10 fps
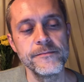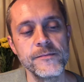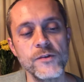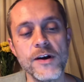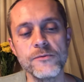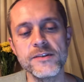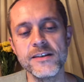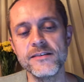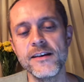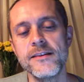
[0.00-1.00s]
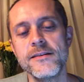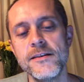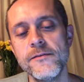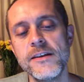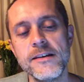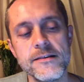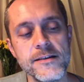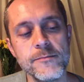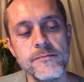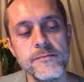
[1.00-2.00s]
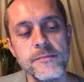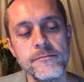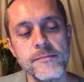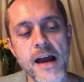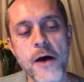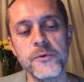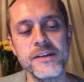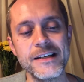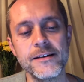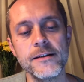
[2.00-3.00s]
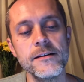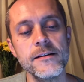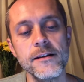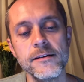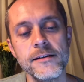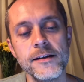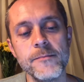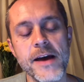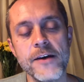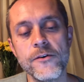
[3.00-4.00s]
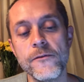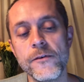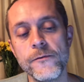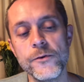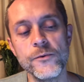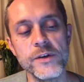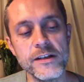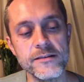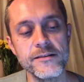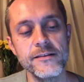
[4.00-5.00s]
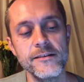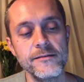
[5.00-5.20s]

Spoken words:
Crowd scenes on the TV seem outdated in a matter of a few weeks.